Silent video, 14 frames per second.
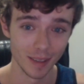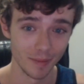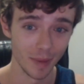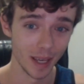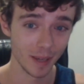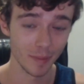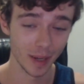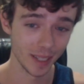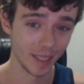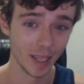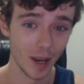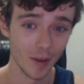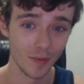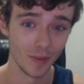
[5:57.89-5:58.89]
make
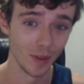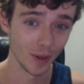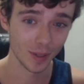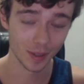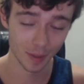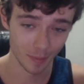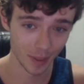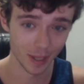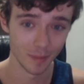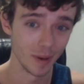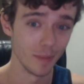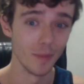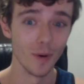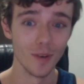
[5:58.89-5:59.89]
myself look to be a
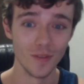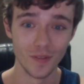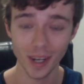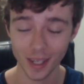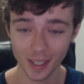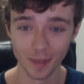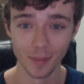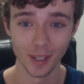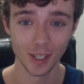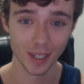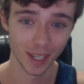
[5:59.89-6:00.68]
bit more victimish,